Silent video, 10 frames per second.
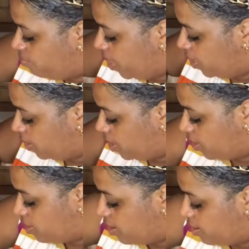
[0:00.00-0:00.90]
made it like
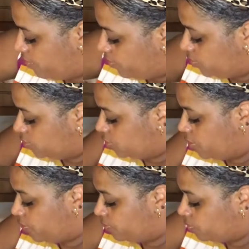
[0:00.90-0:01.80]
that.
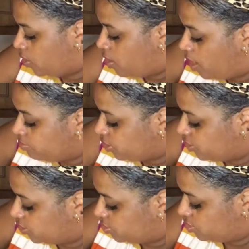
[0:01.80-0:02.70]
So I'm
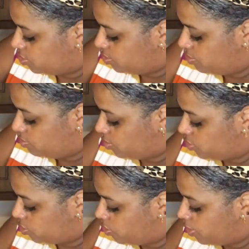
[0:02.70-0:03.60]
just
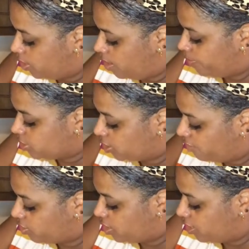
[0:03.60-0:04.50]
stirring it up until
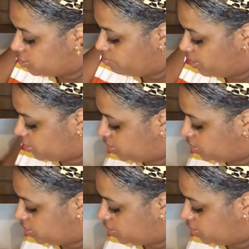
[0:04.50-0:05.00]
everything is mixed